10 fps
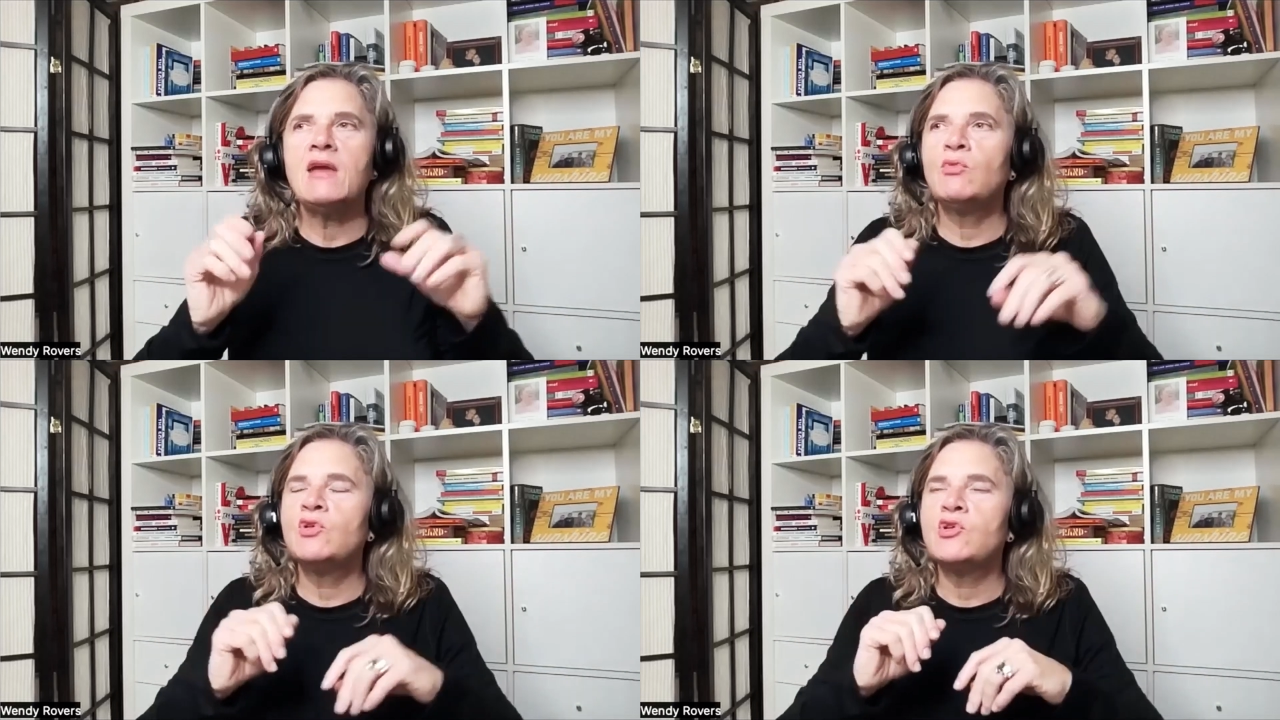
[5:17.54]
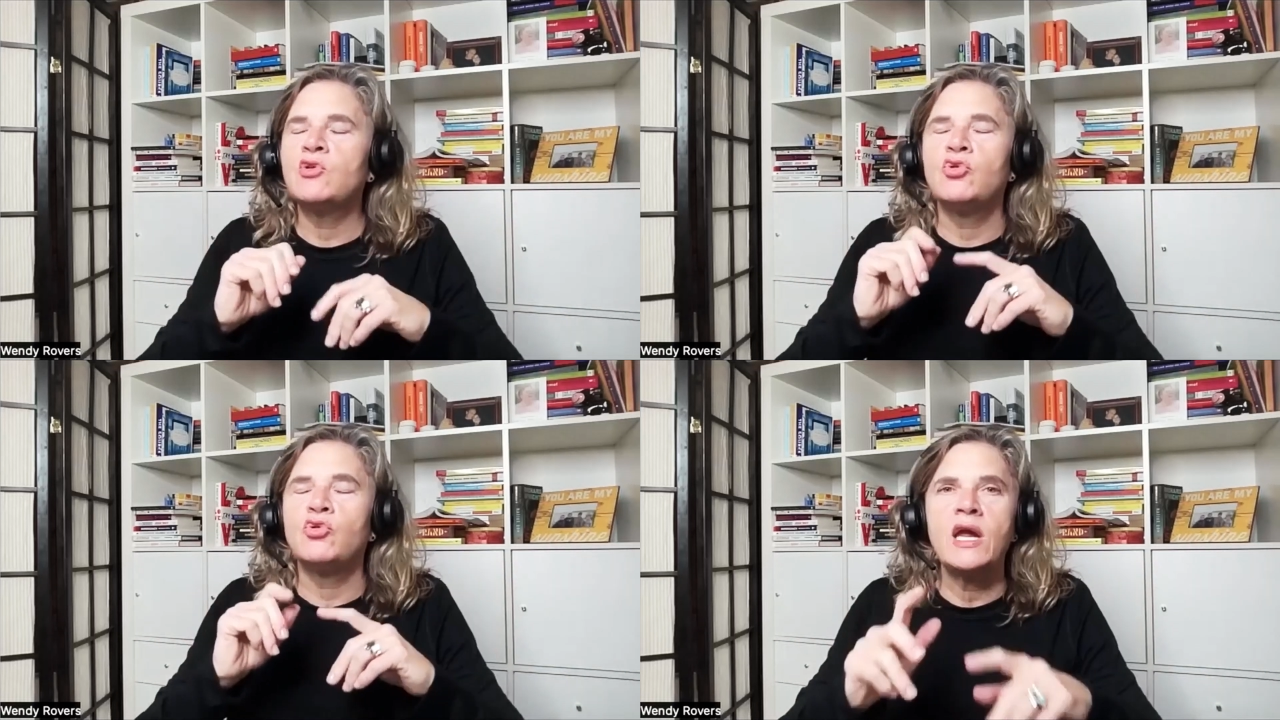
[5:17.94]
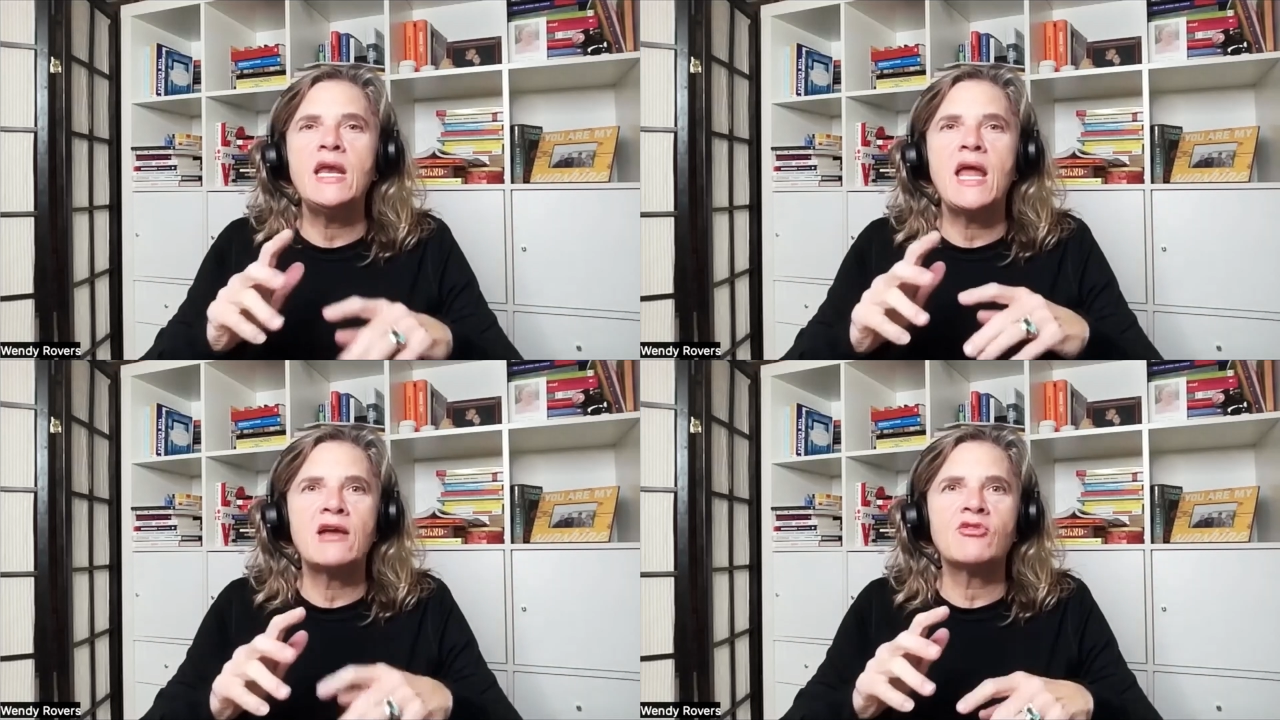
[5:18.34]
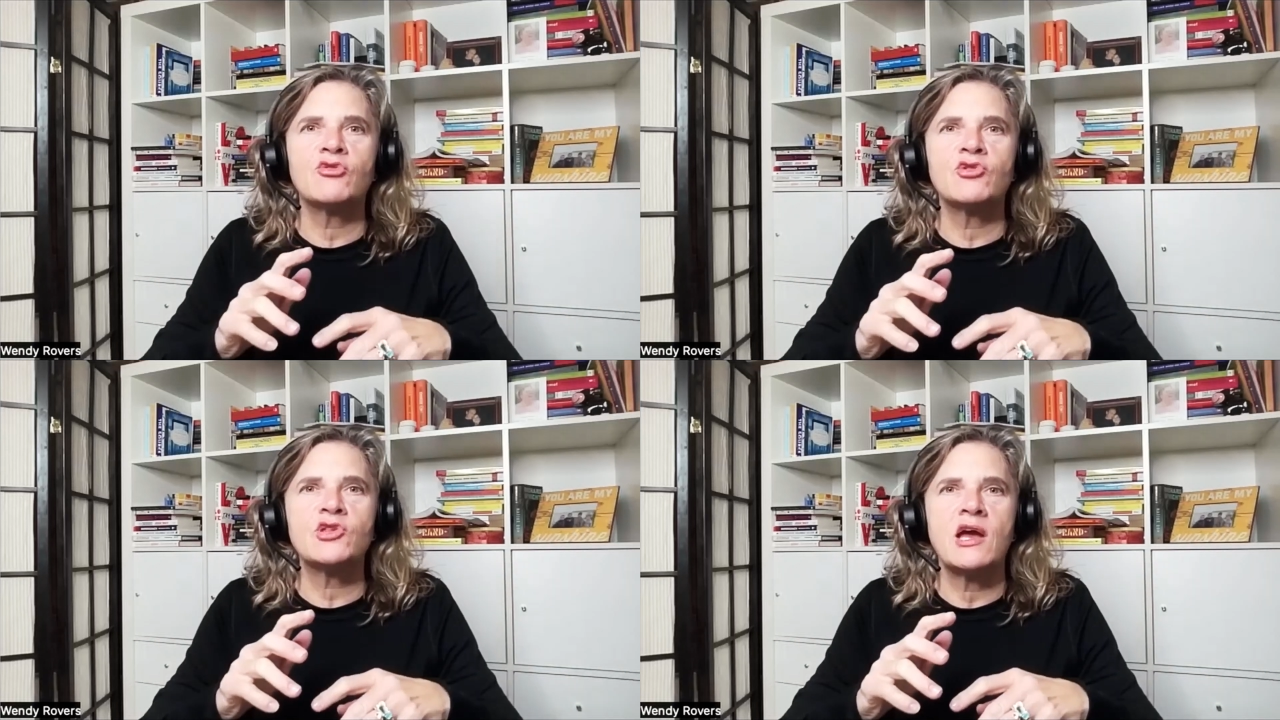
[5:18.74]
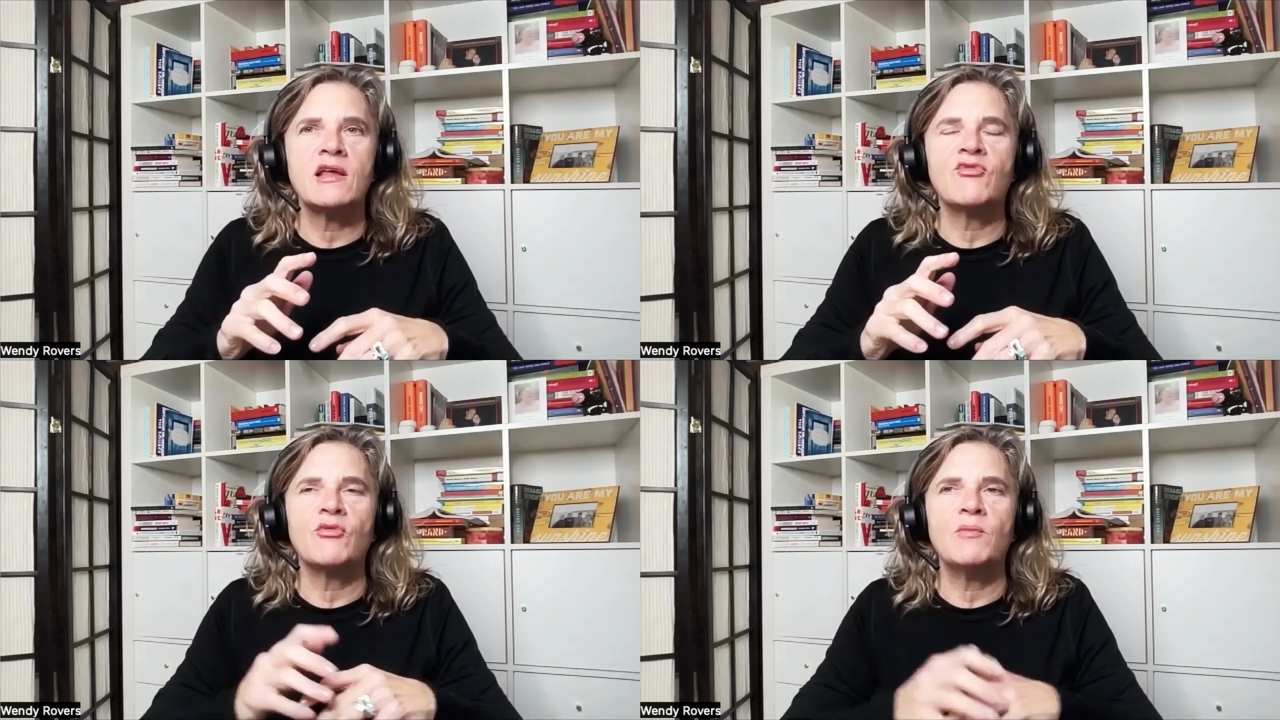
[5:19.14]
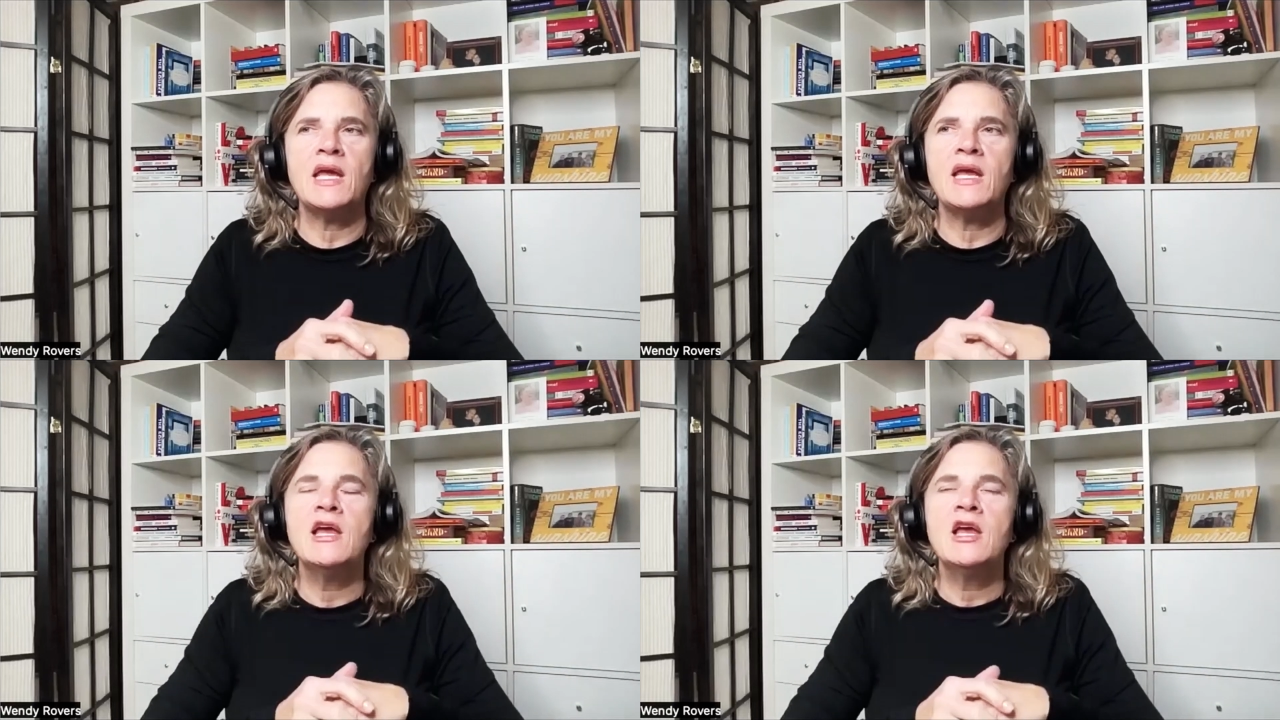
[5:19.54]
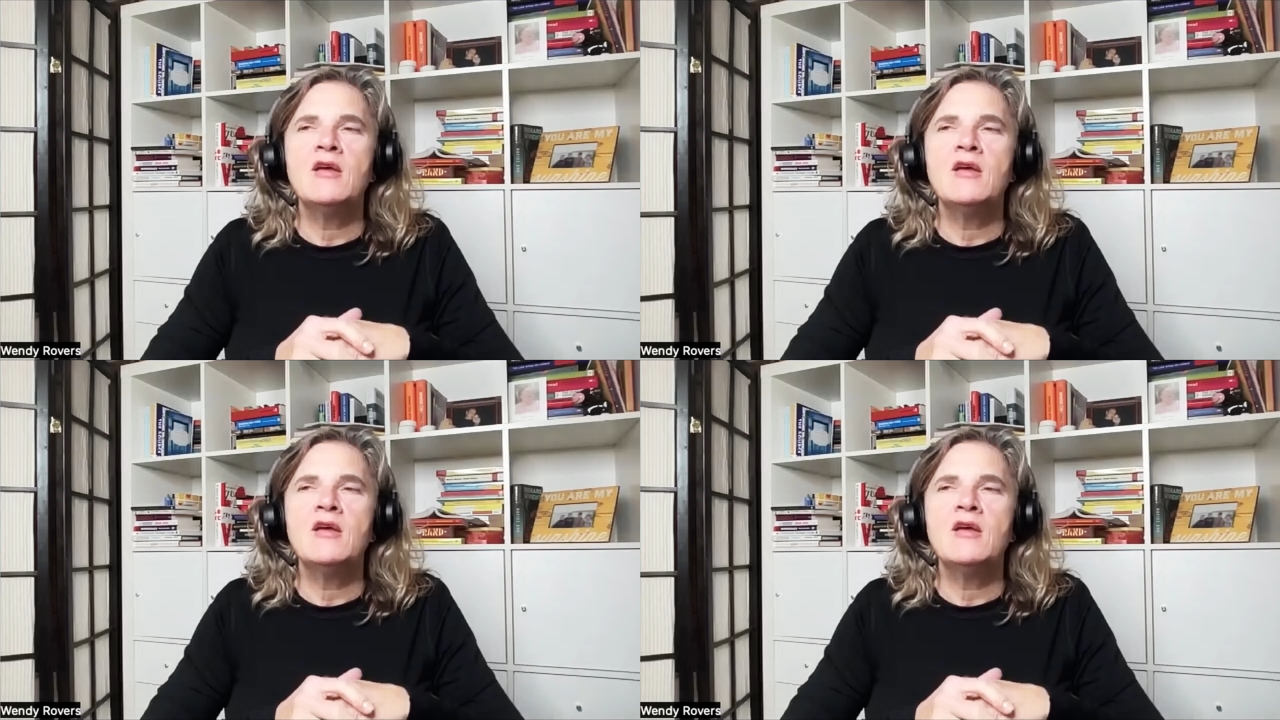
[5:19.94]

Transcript: It was a great exercise for me